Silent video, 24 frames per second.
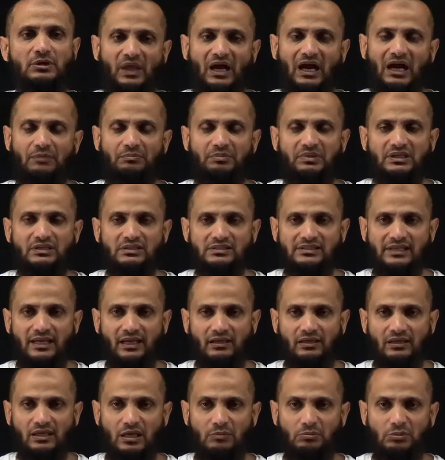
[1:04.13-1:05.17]

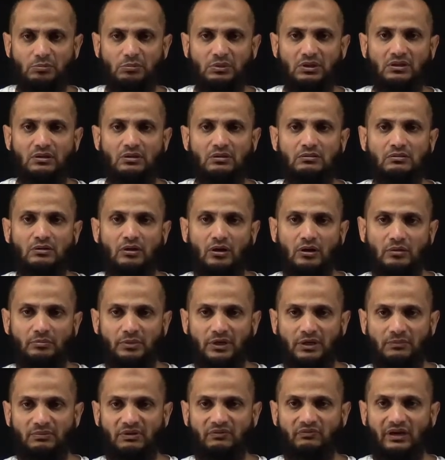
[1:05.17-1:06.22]
IPsec capable
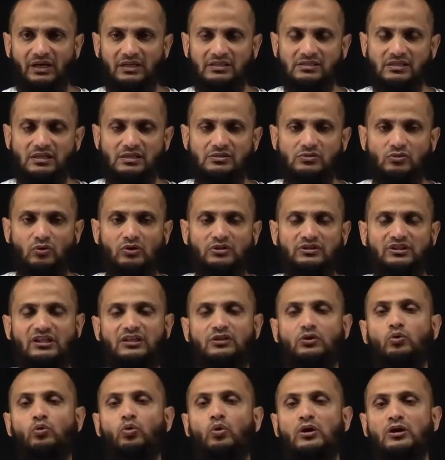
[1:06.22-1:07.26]
on-prem devices or they
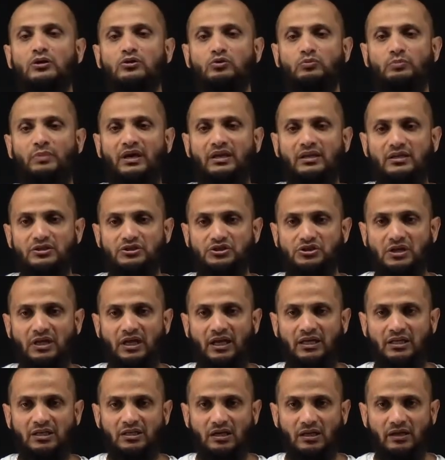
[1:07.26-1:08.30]
don't want to manage
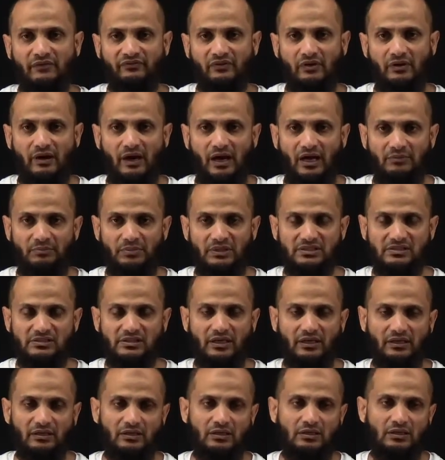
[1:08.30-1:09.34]
any kind of an
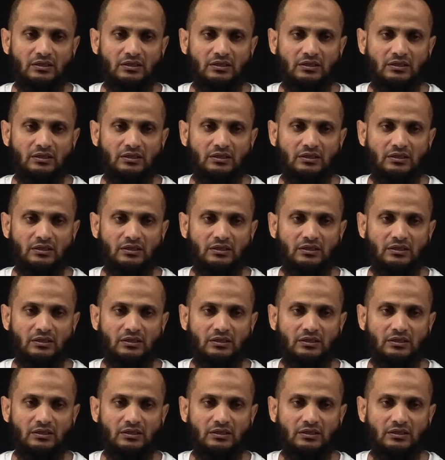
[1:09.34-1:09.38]
IPsec